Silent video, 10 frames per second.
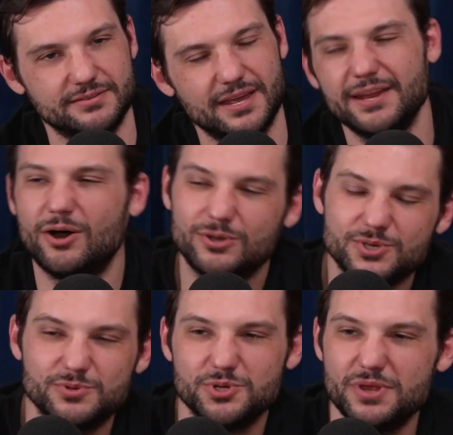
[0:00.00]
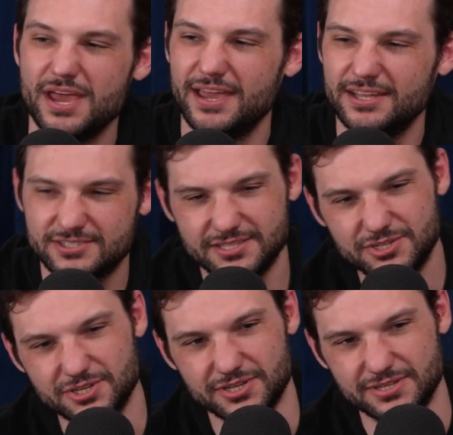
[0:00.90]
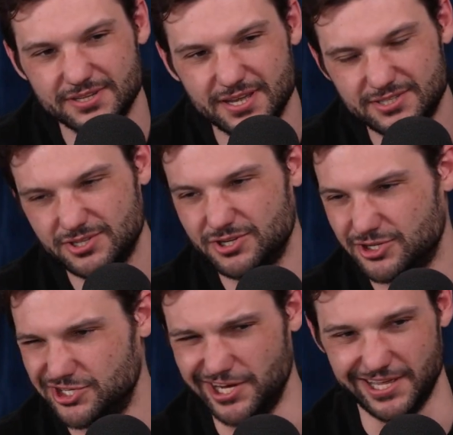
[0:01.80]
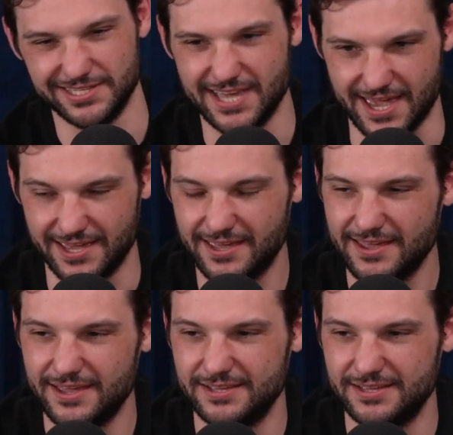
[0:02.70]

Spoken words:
And also, dude, it's such a shitty take